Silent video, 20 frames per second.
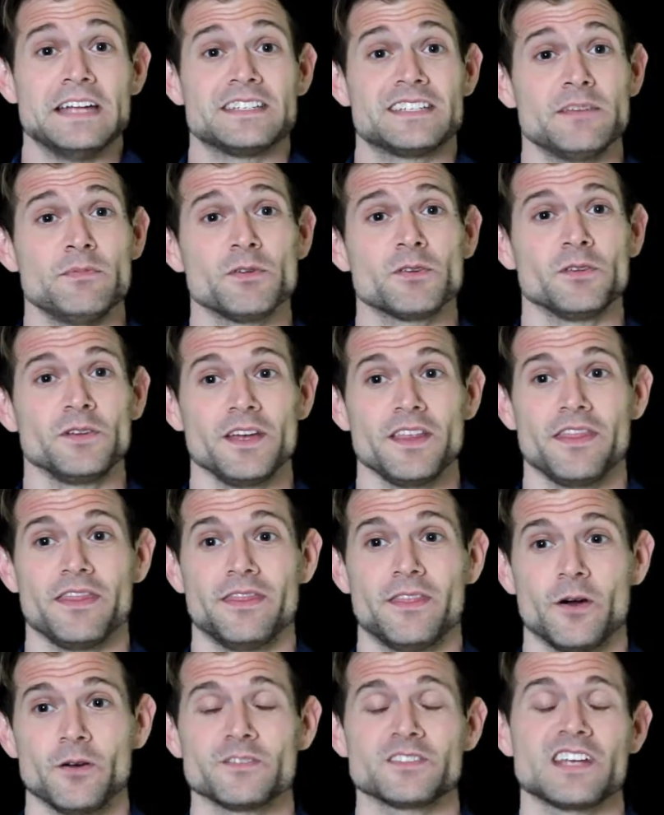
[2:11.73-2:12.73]
Typically,
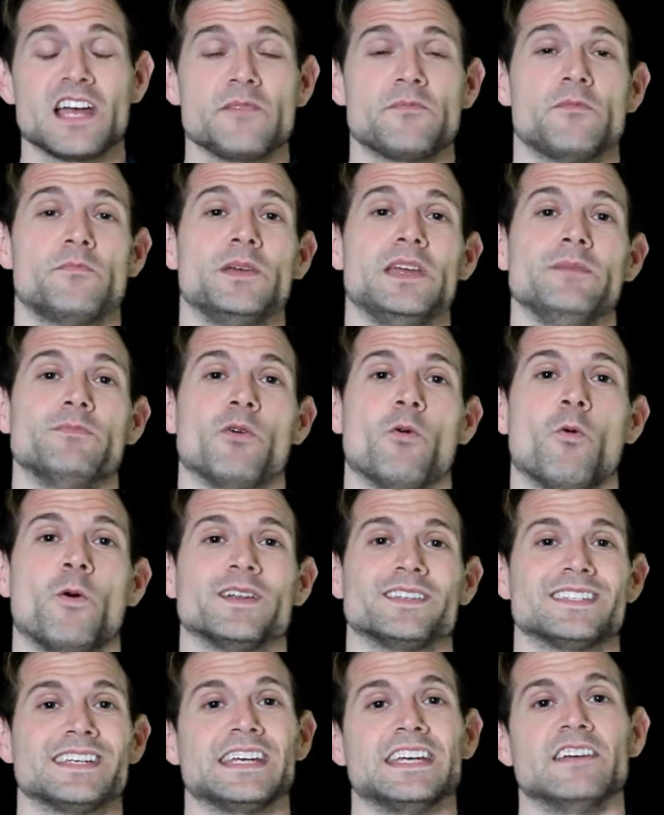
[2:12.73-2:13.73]
those type of people
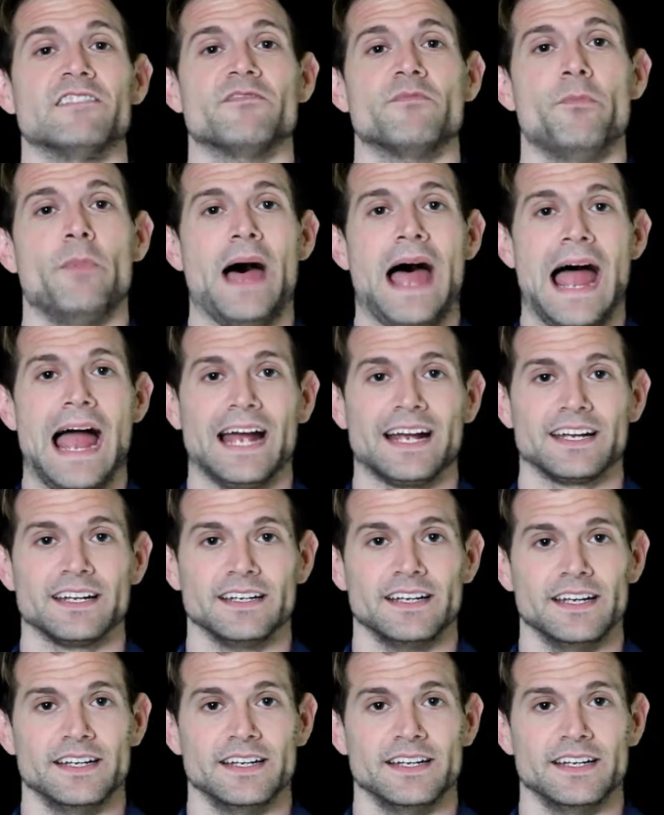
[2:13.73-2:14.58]
want to give back,